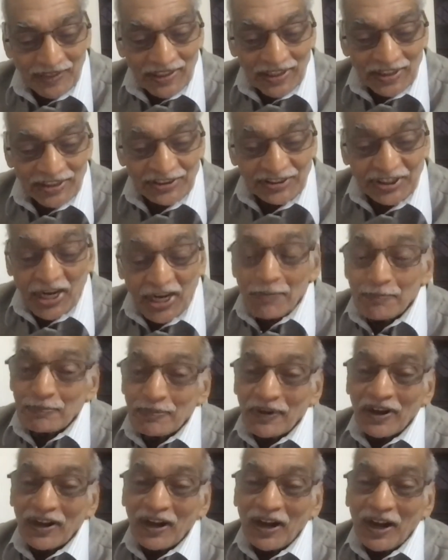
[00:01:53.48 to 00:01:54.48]

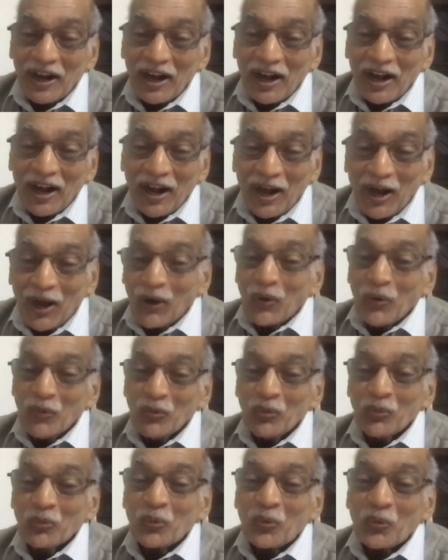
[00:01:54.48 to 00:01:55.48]
shape
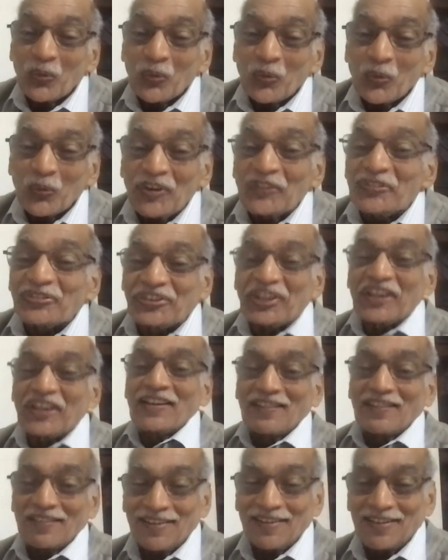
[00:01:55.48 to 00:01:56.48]
how we
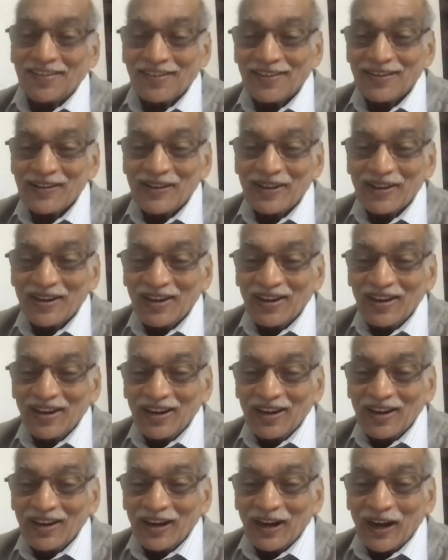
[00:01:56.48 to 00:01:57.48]
think,
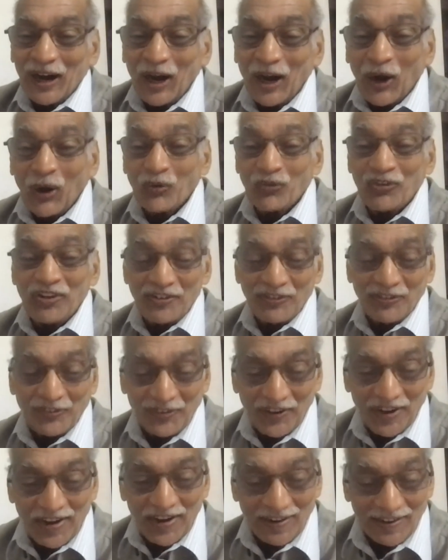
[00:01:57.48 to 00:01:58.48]
how we
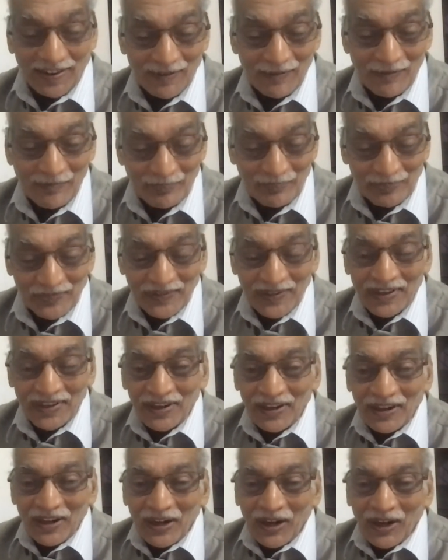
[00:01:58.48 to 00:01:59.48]
feel,
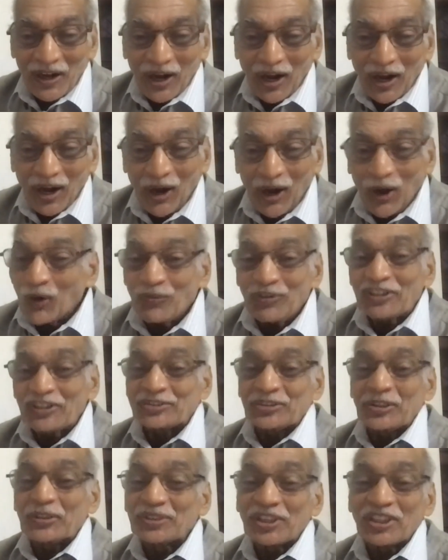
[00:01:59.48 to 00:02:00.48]
how we
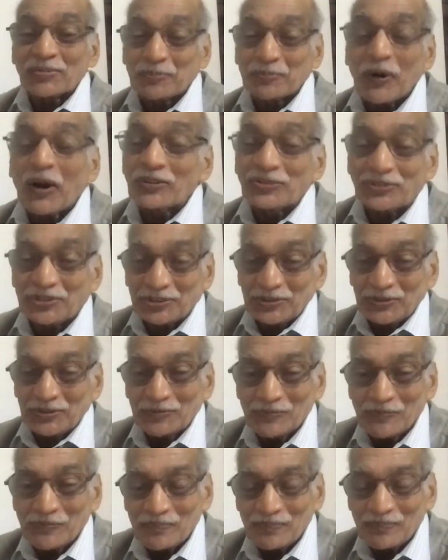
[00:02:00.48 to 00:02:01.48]
should respond to.
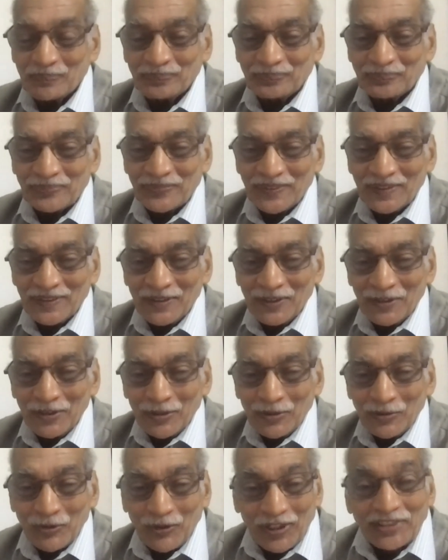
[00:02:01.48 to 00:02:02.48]

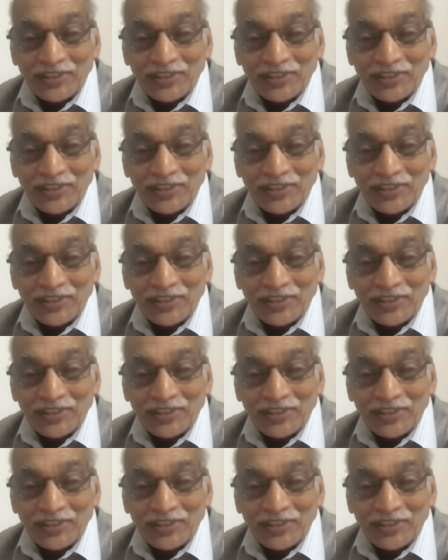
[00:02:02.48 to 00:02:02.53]
For